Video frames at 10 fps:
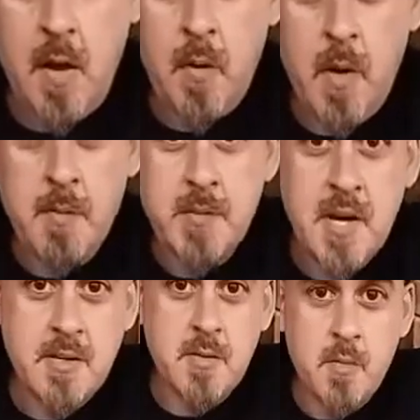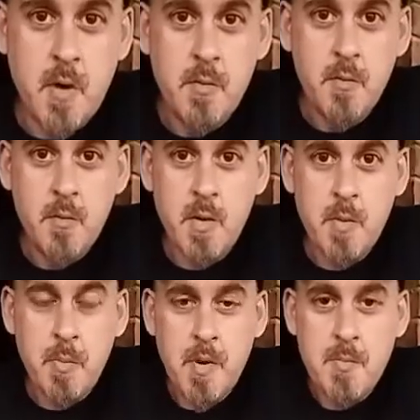Hello, I'm Jason Roten
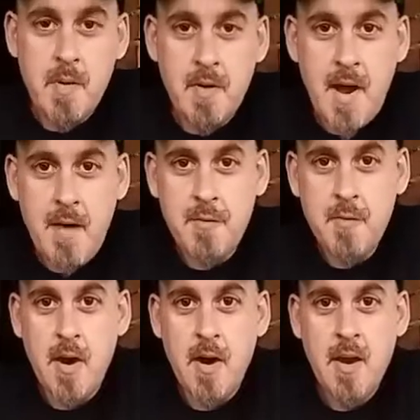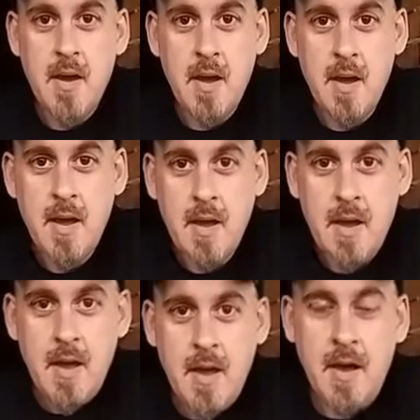with Primitive Life Training,
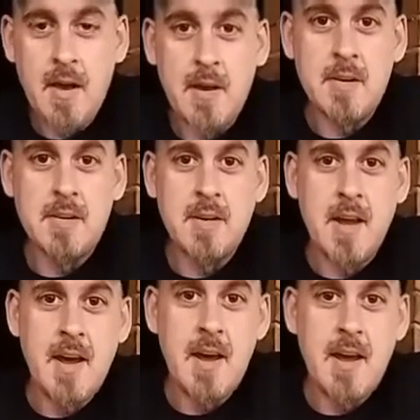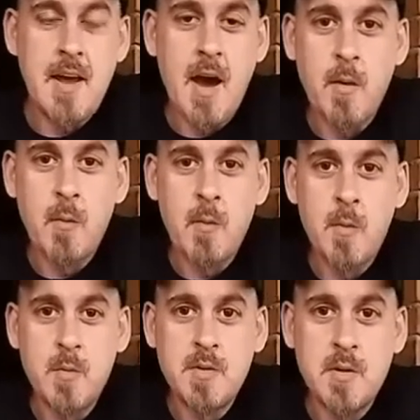and today I
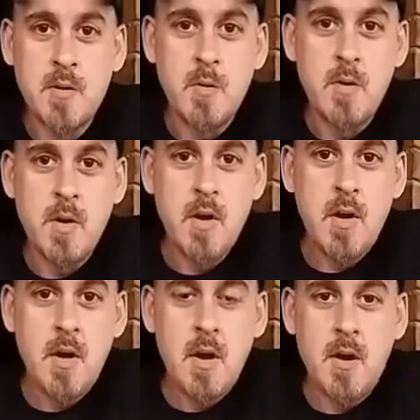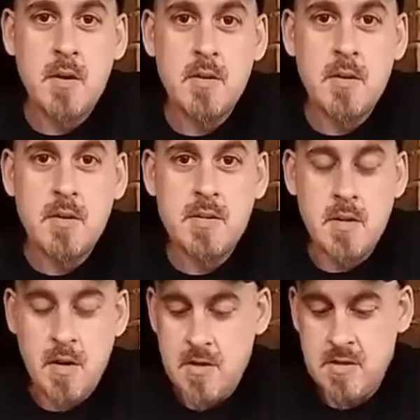want to
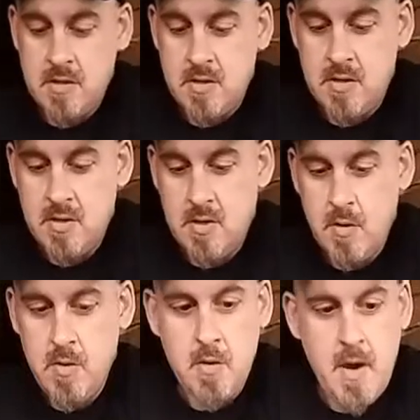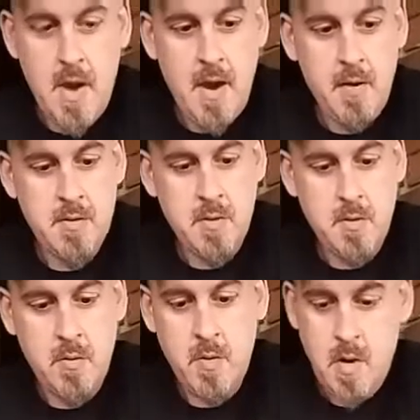discuss and show you how
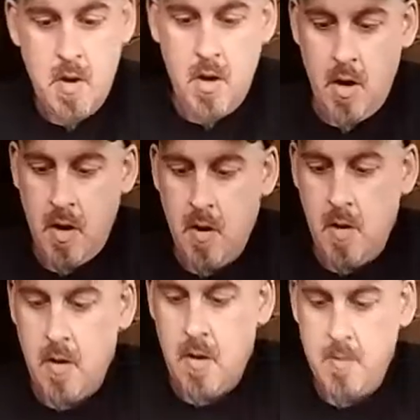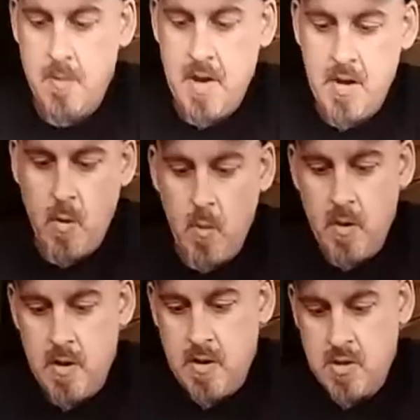to make
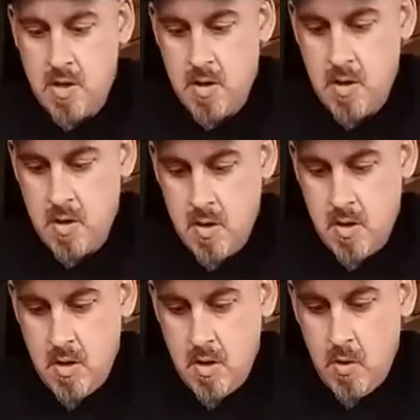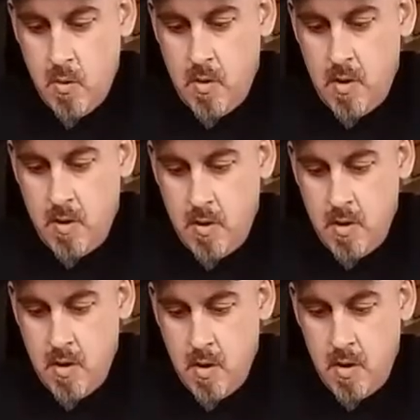cordage with
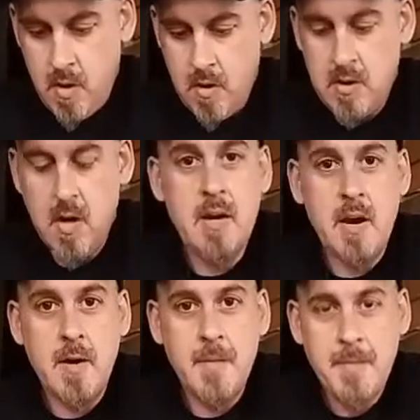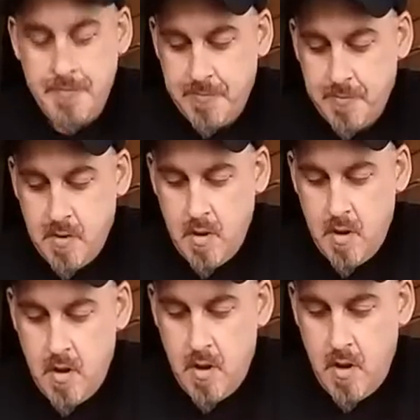yucca.
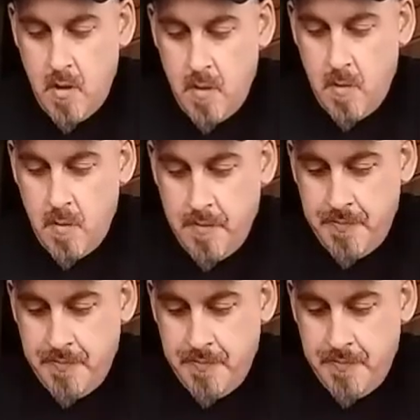Uh,